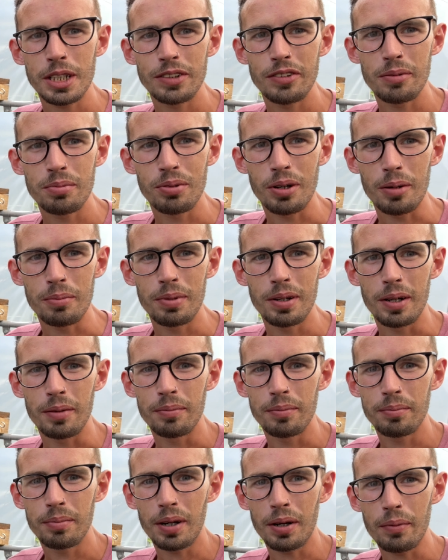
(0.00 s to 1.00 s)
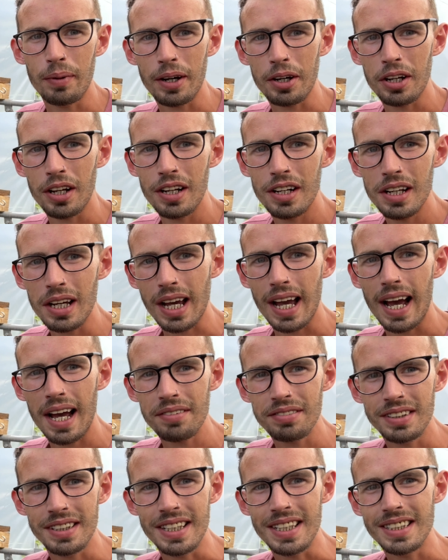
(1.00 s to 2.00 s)
of a problem, but we're going to look
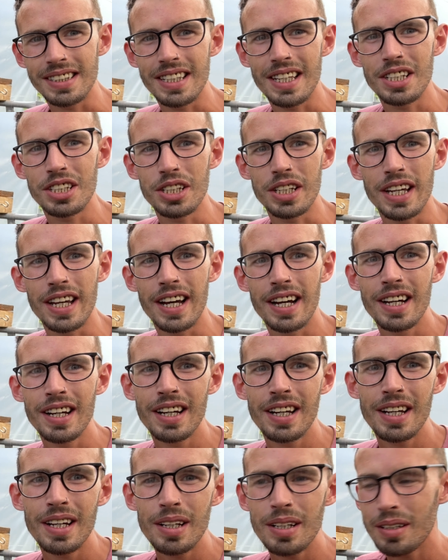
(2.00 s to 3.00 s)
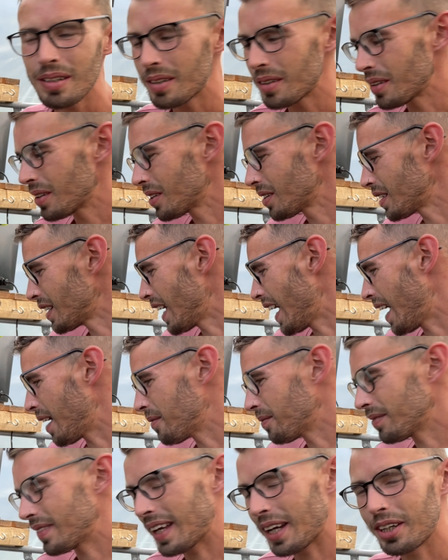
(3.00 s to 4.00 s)
after these this year. Yeah,
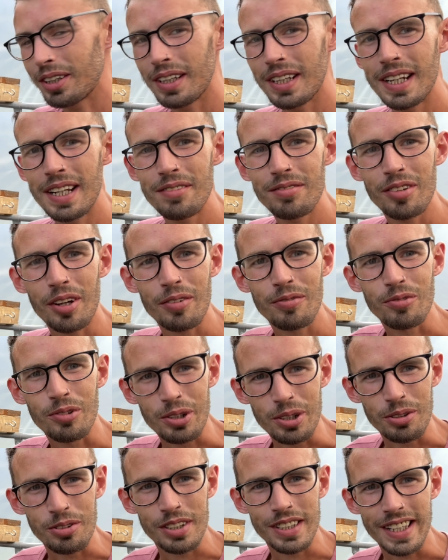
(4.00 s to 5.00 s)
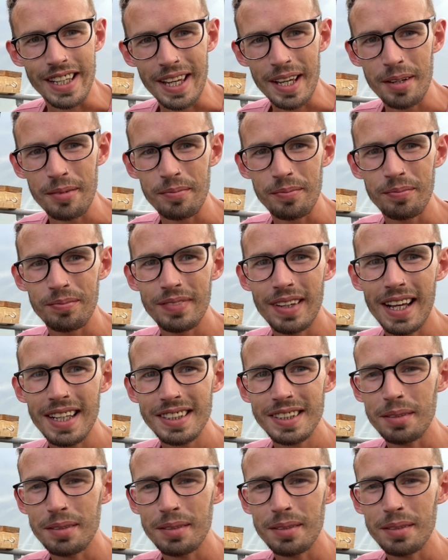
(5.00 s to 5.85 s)
they're going to live like royalty. That's the